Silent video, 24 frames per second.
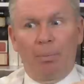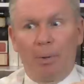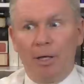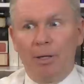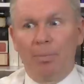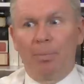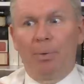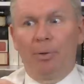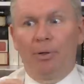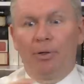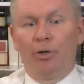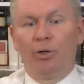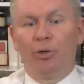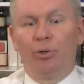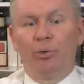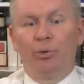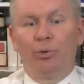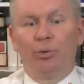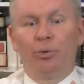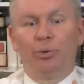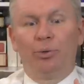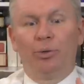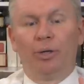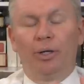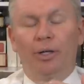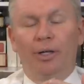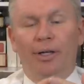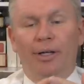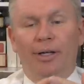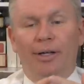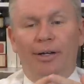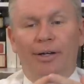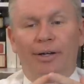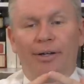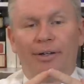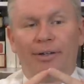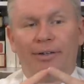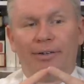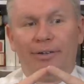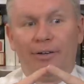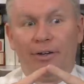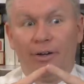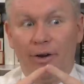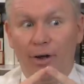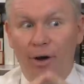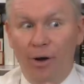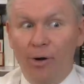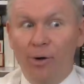people who
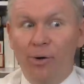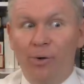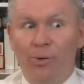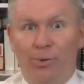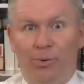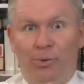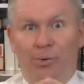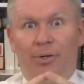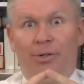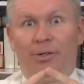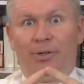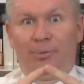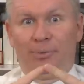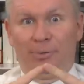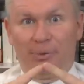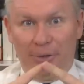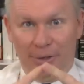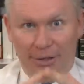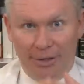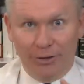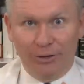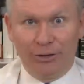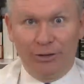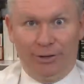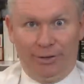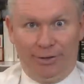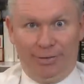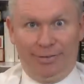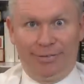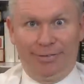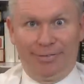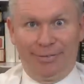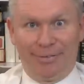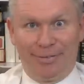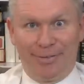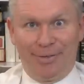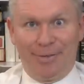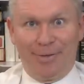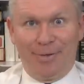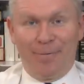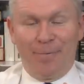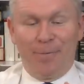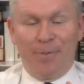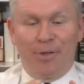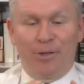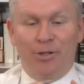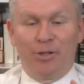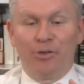know religion.
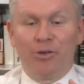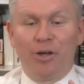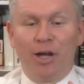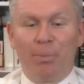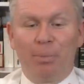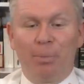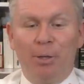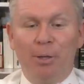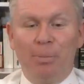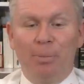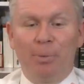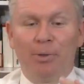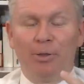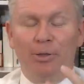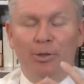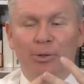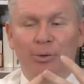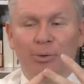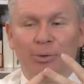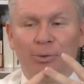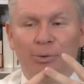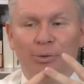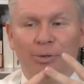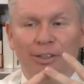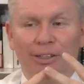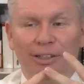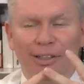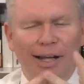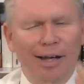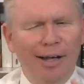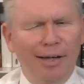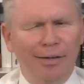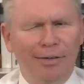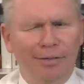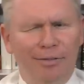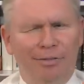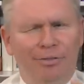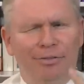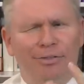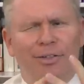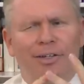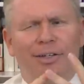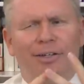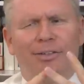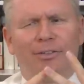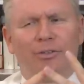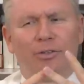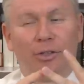You've got people who love
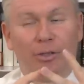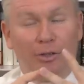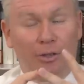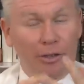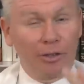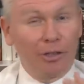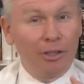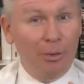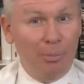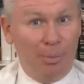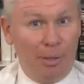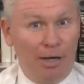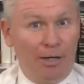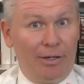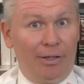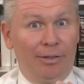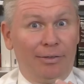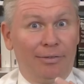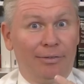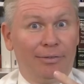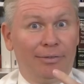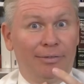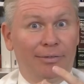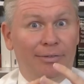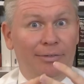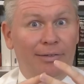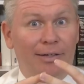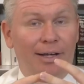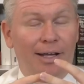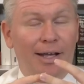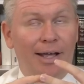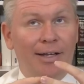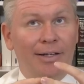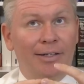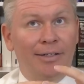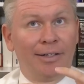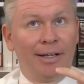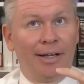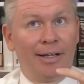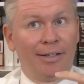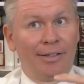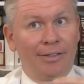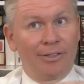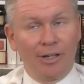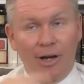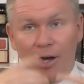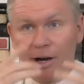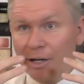to learn about it and,
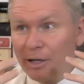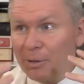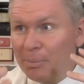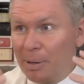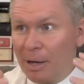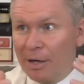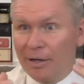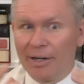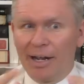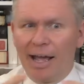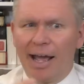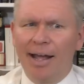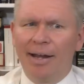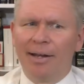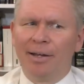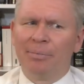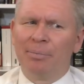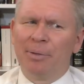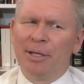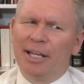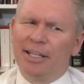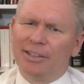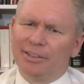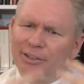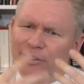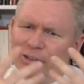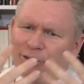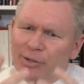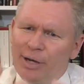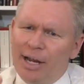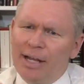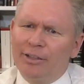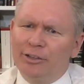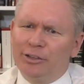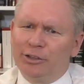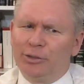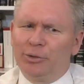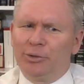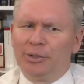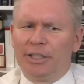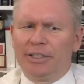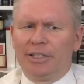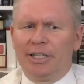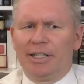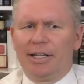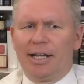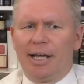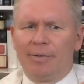and talk about it. And because it's grad school, they
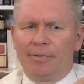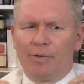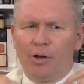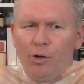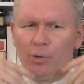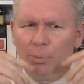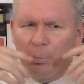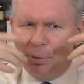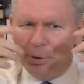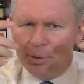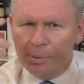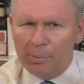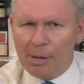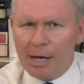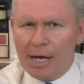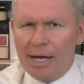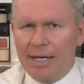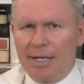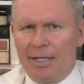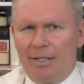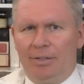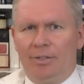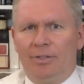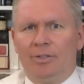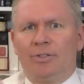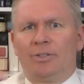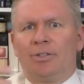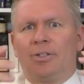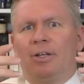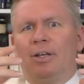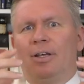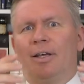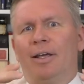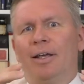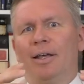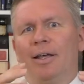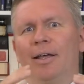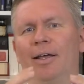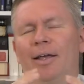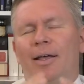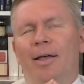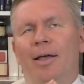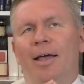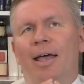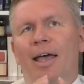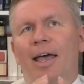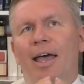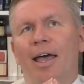tend to have open minds.
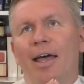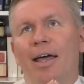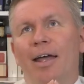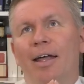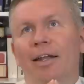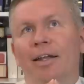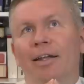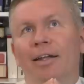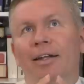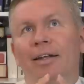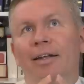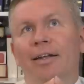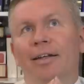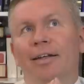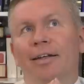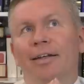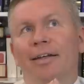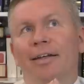And